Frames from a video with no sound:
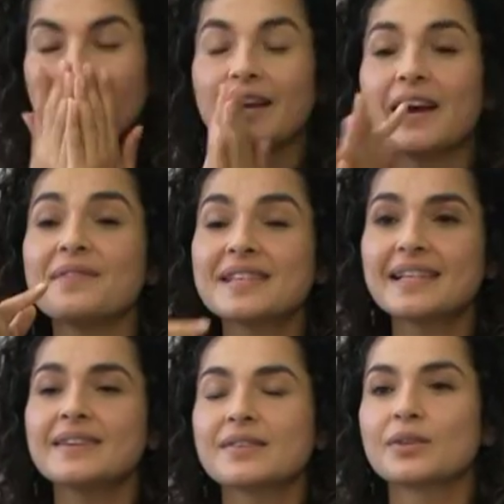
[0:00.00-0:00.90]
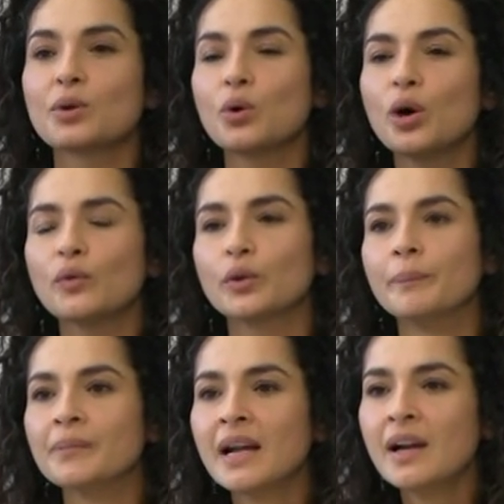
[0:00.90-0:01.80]
I've seen this in the
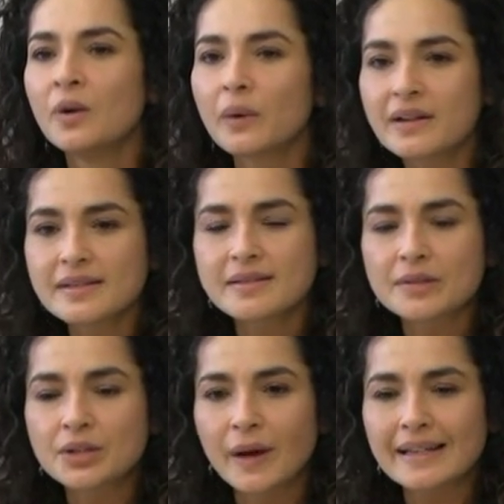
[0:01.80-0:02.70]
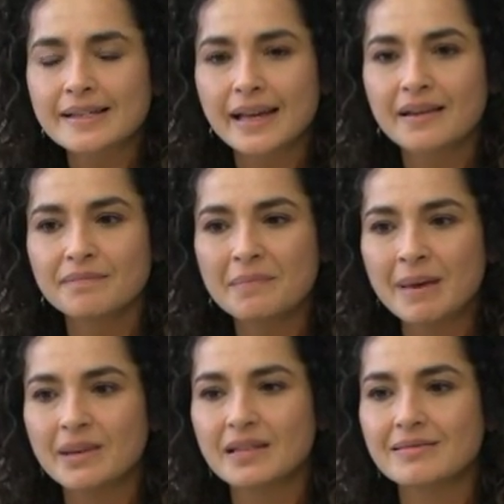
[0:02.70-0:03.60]
courtroom, whereas, I'd say
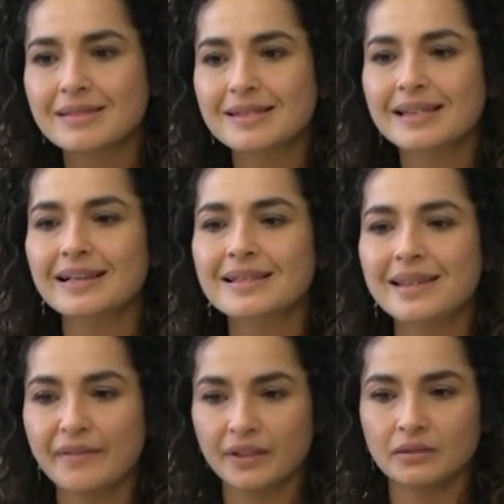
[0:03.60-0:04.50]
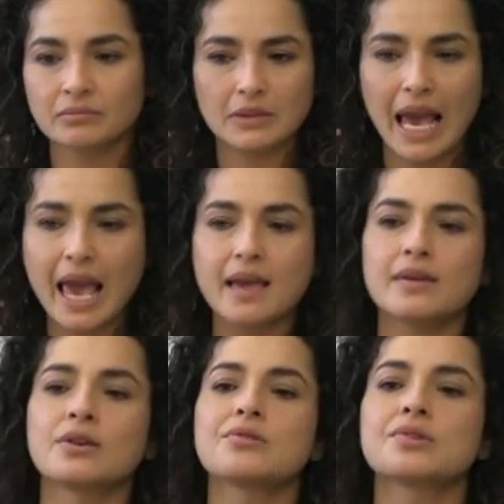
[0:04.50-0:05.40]
maybe 6, 7, 8
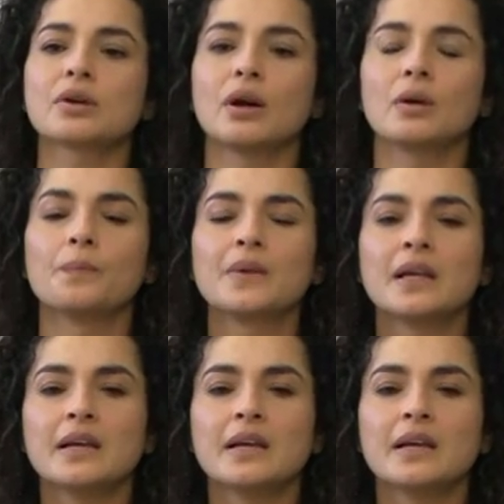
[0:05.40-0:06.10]
years ago,